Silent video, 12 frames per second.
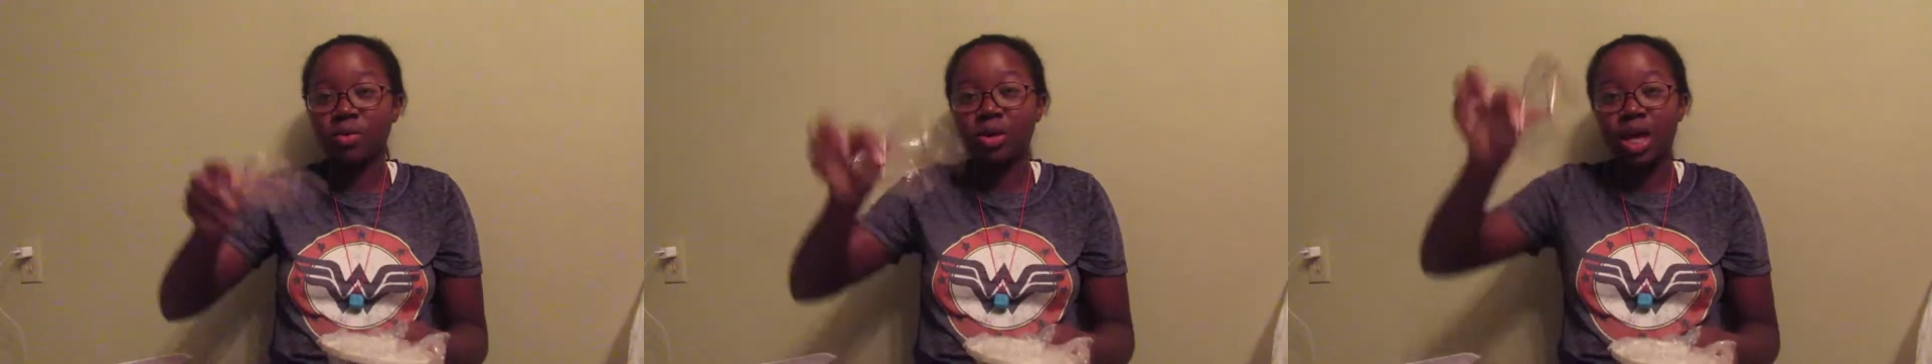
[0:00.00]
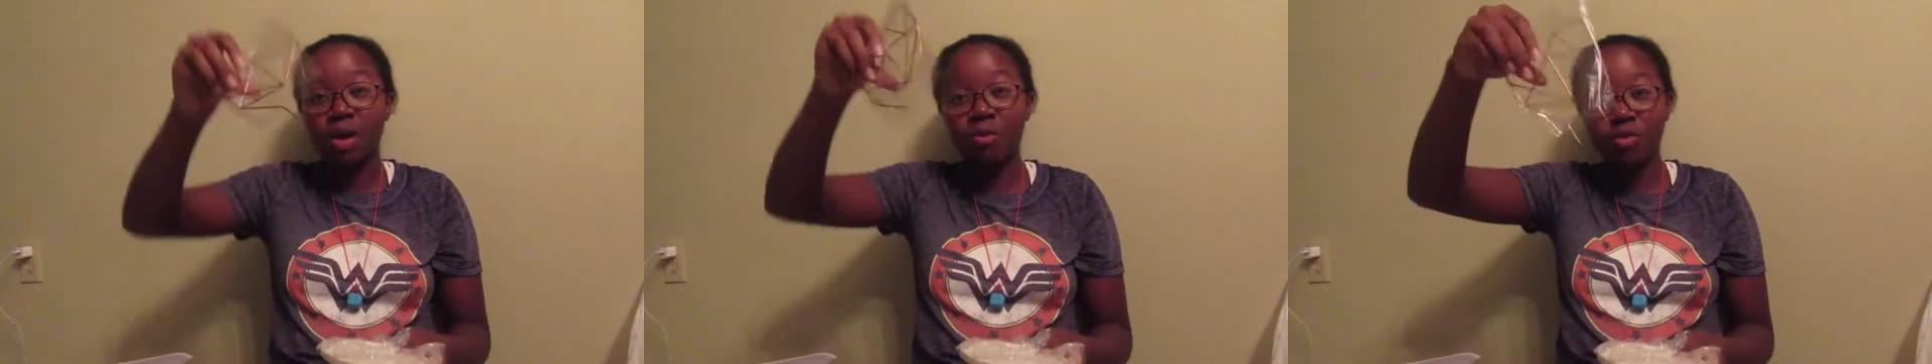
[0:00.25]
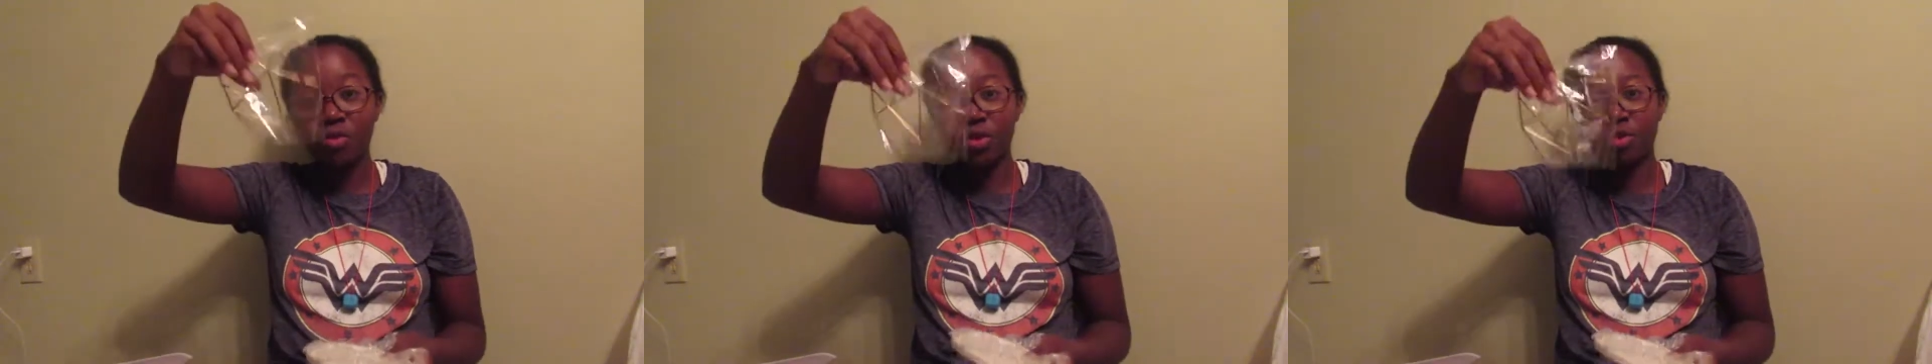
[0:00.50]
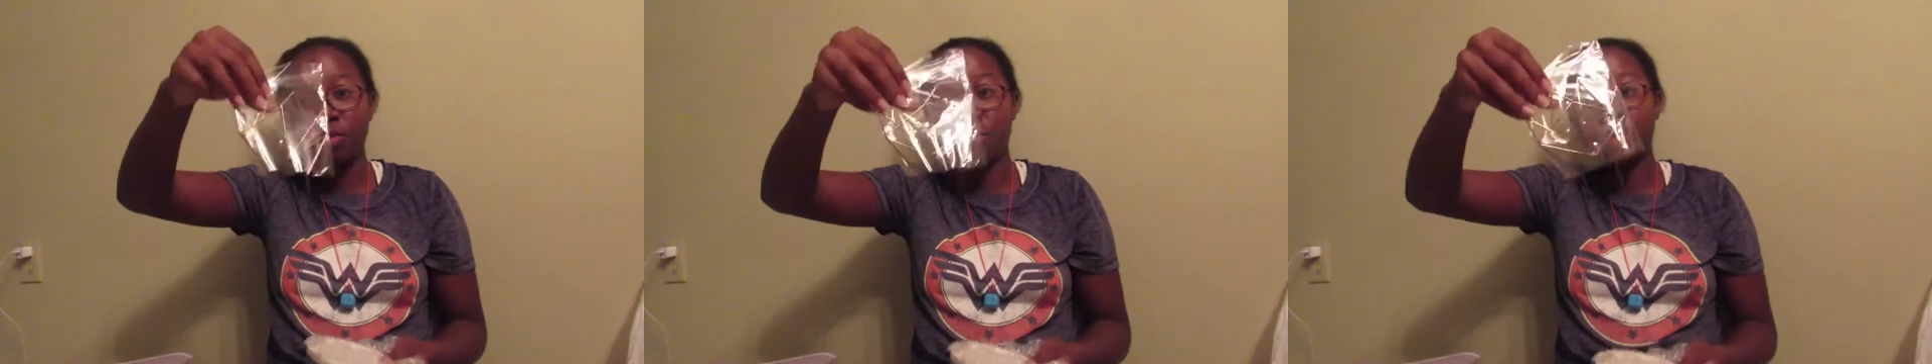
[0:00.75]
So it came with
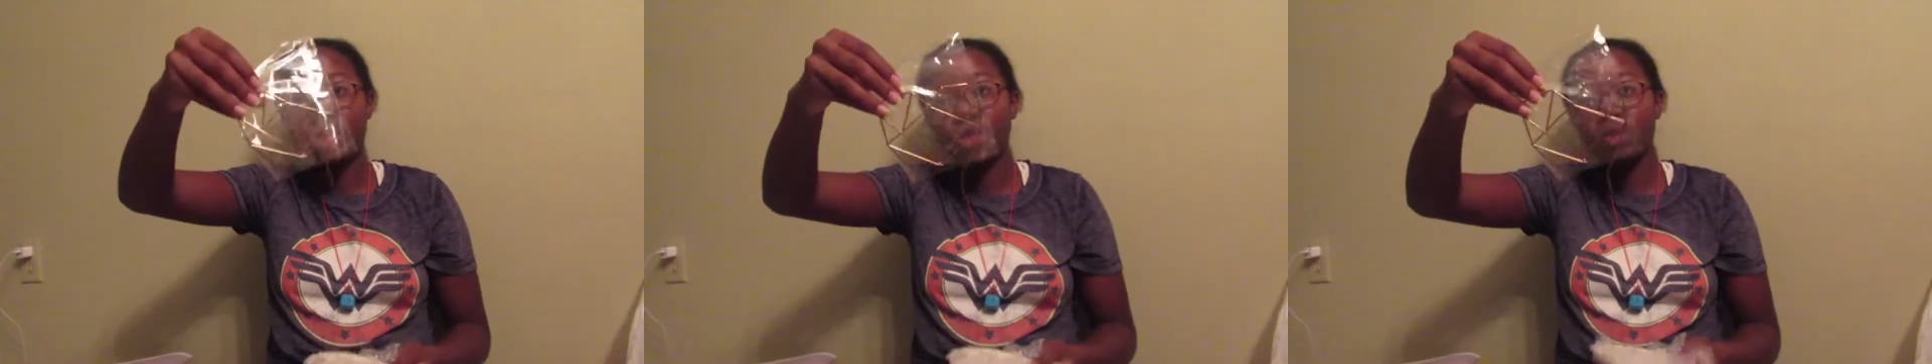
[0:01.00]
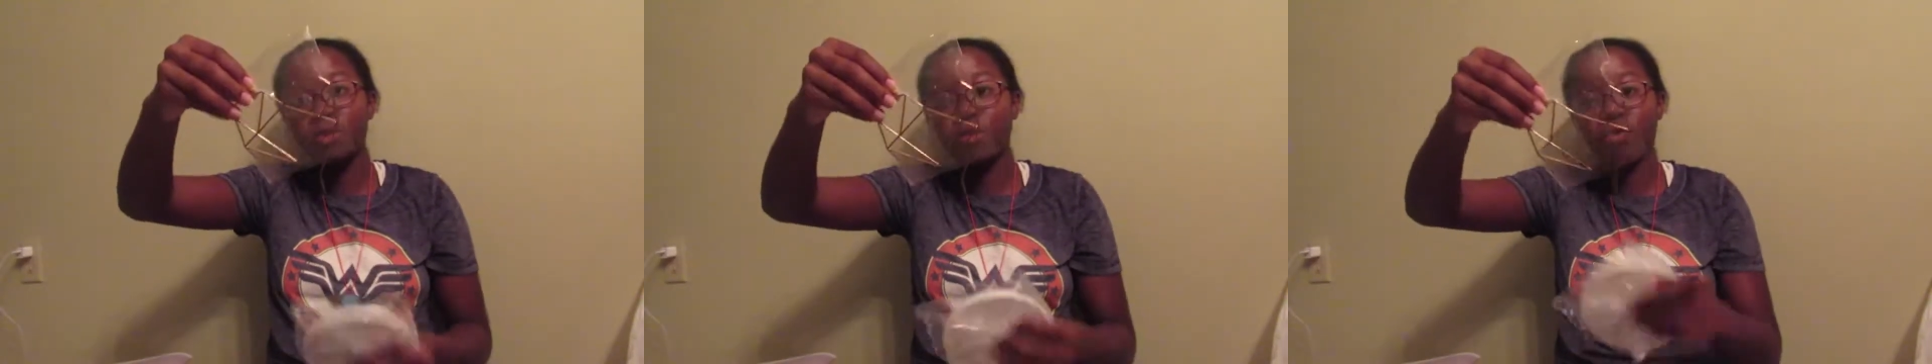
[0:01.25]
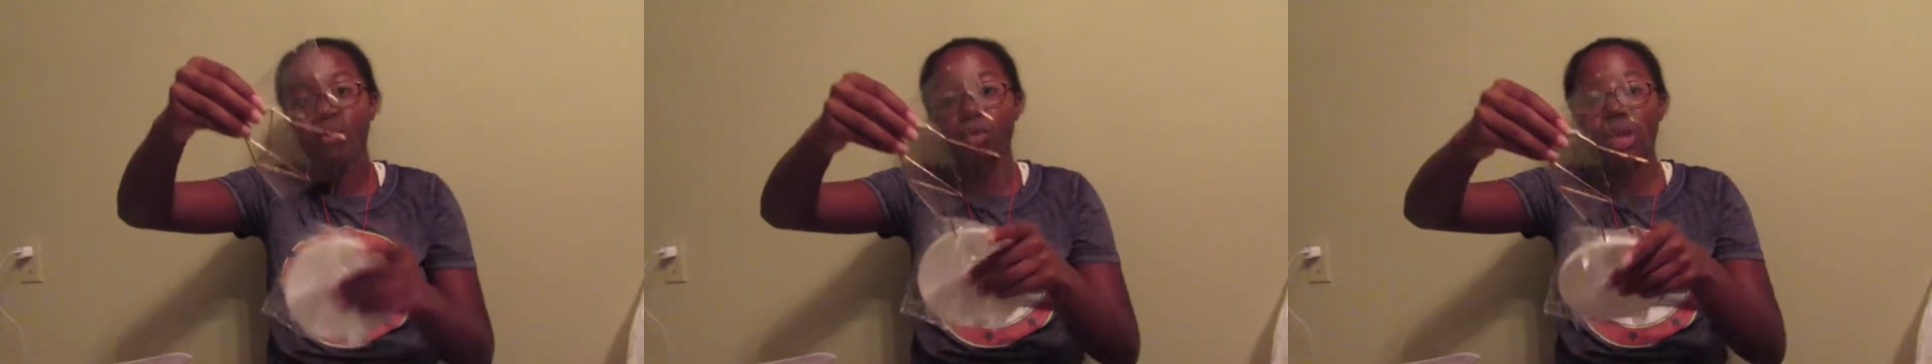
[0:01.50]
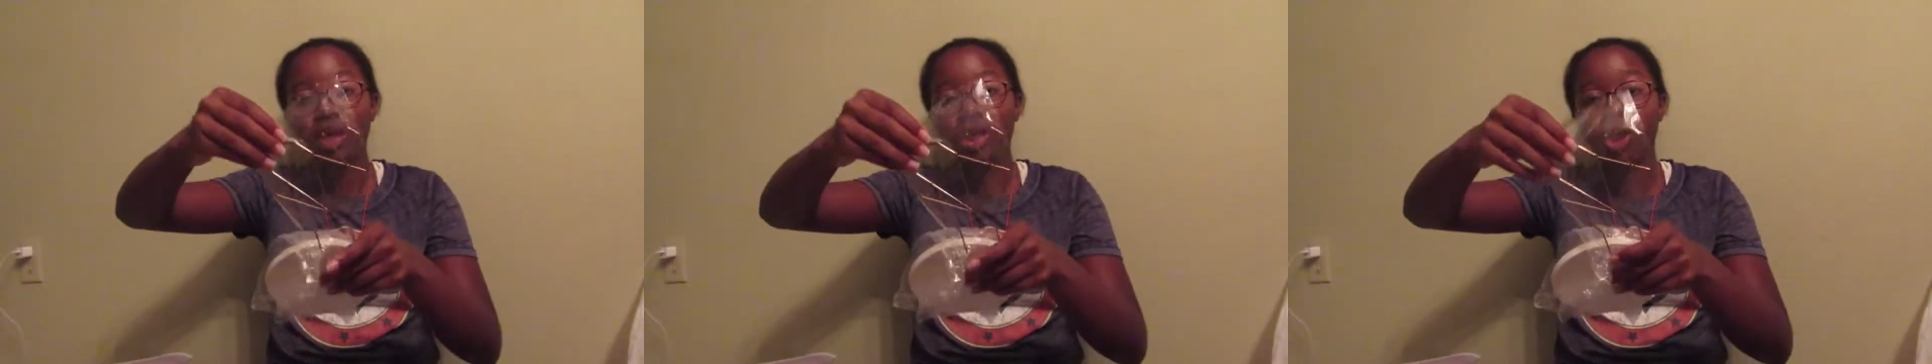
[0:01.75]
this beautiful, like,